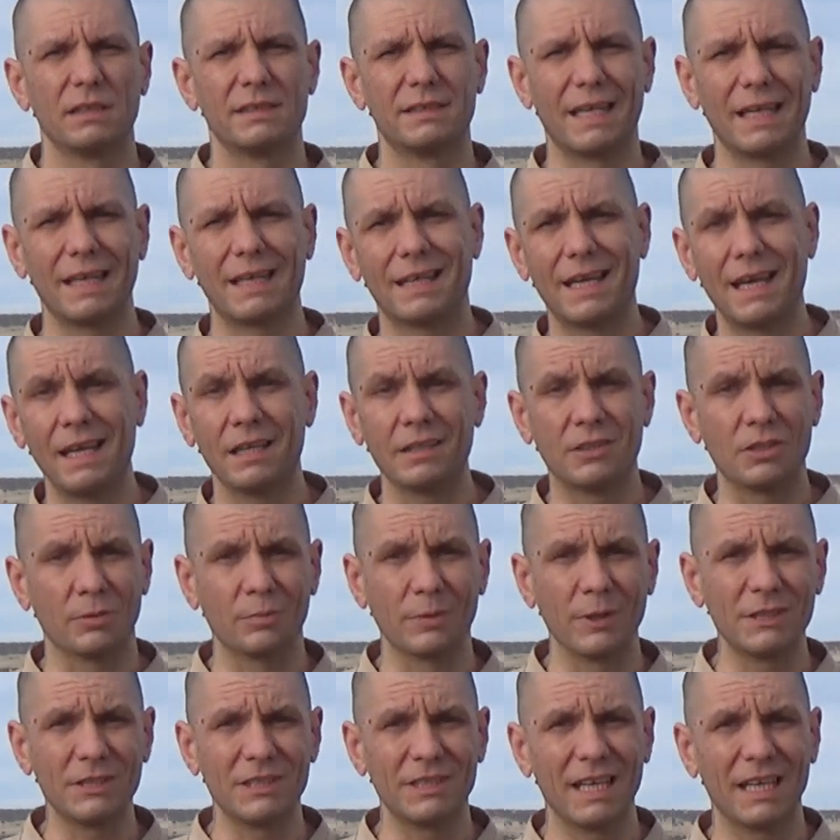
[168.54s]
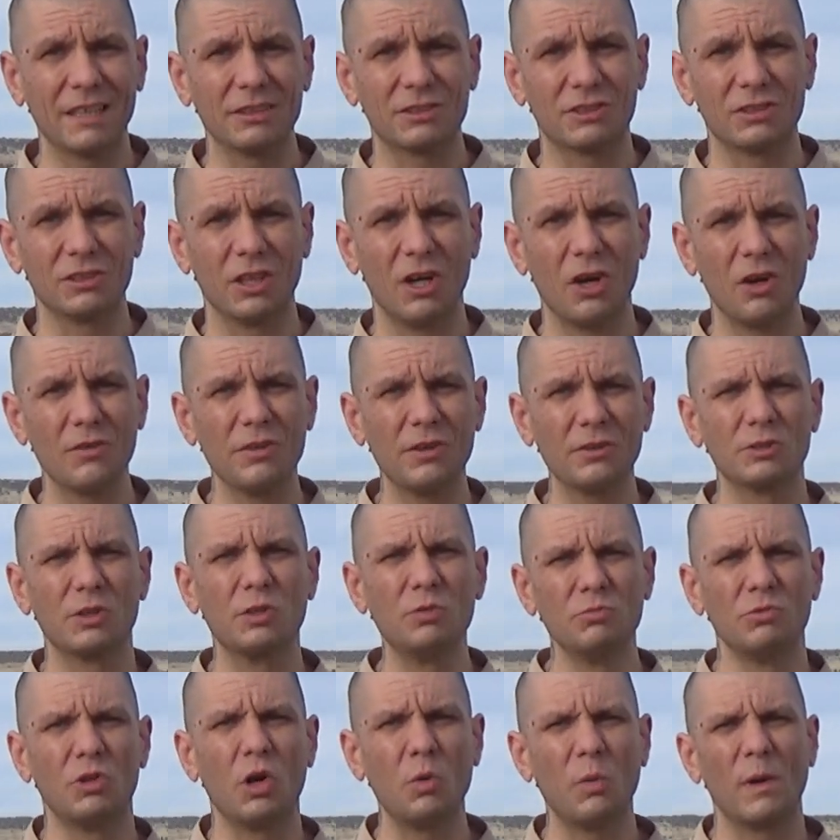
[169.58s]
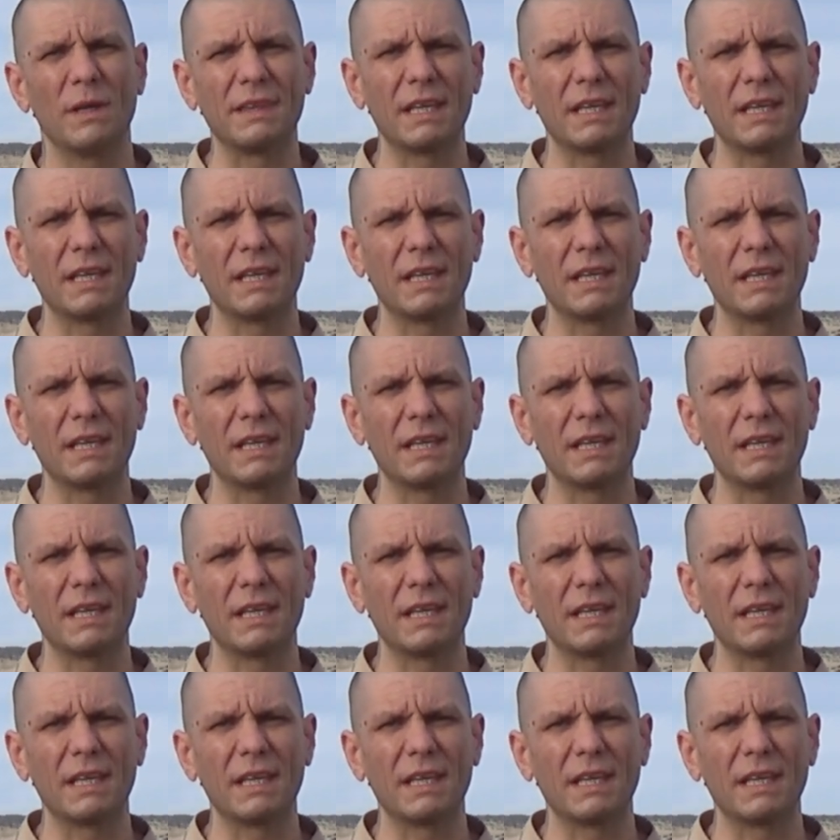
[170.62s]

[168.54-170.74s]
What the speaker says: is dedicated to reaching out to all those who know